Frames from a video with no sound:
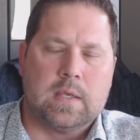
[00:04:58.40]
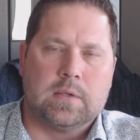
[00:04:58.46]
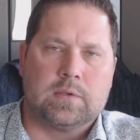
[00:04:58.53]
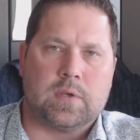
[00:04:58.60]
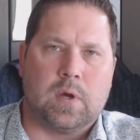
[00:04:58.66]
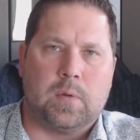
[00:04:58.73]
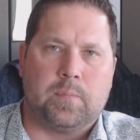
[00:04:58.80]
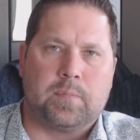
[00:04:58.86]

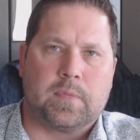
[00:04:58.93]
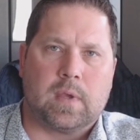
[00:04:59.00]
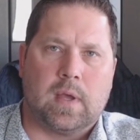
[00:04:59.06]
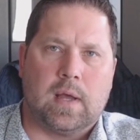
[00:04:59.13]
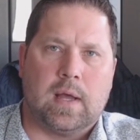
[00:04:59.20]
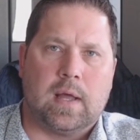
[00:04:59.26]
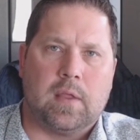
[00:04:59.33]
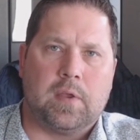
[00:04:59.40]
So
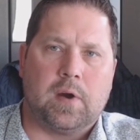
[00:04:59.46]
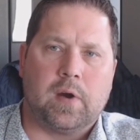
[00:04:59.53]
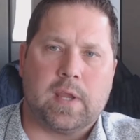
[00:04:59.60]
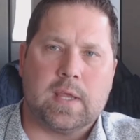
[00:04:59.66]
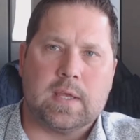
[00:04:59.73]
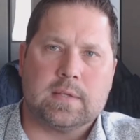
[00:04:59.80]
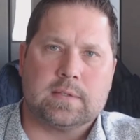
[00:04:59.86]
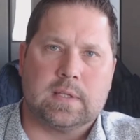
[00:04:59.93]
There
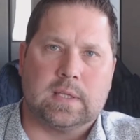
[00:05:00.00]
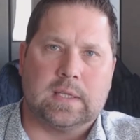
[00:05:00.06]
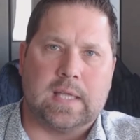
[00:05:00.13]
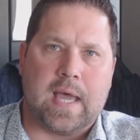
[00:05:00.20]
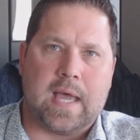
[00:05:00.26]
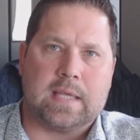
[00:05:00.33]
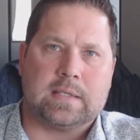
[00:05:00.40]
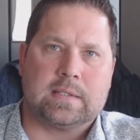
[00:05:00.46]
is
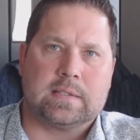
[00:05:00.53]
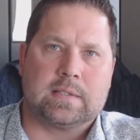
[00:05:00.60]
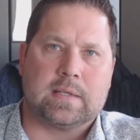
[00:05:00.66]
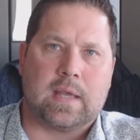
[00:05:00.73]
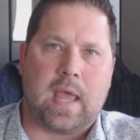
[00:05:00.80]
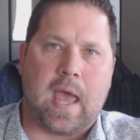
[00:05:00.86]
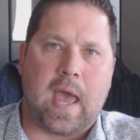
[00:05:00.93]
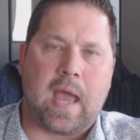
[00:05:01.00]
less
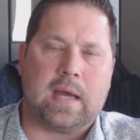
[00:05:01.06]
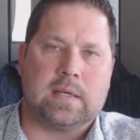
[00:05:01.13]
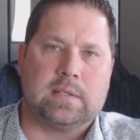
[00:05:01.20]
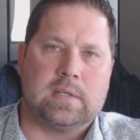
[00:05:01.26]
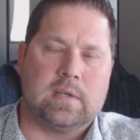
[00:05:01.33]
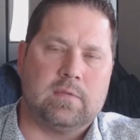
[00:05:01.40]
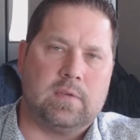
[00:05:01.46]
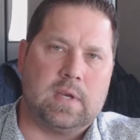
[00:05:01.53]

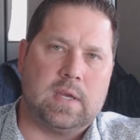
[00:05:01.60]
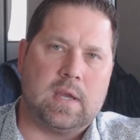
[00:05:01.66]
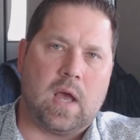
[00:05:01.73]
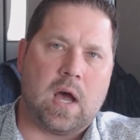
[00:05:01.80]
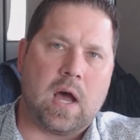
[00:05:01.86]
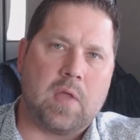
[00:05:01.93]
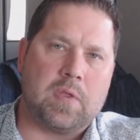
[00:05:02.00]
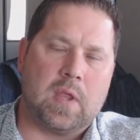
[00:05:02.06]
activity
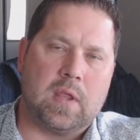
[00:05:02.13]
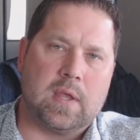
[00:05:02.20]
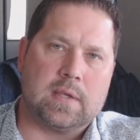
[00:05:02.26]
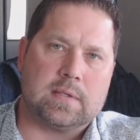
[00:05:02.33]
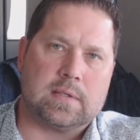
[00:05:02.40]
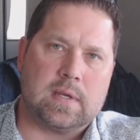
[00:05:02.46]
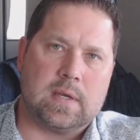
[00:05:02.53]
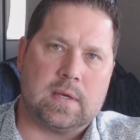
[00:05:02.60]
on the
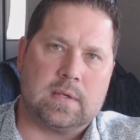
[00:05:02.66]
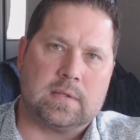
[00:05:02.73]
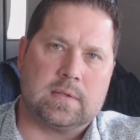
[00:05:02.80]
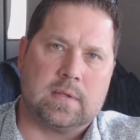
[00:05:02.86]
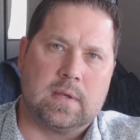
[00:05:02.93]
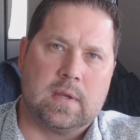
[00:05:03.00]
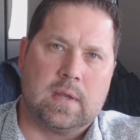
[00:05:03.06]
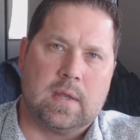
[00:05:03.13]

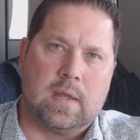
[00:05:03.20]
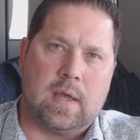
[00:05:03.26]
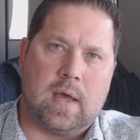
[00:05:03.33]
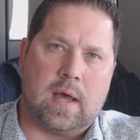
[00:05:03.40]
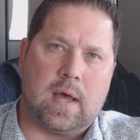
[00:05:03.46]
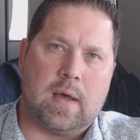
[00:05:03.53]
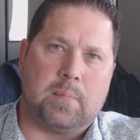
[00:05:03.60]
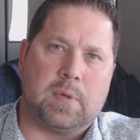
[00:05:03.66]
listings,
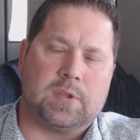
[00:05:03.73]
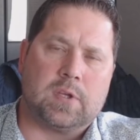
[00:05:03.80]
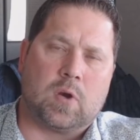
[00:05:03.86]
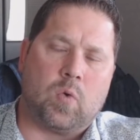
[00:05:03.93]
but the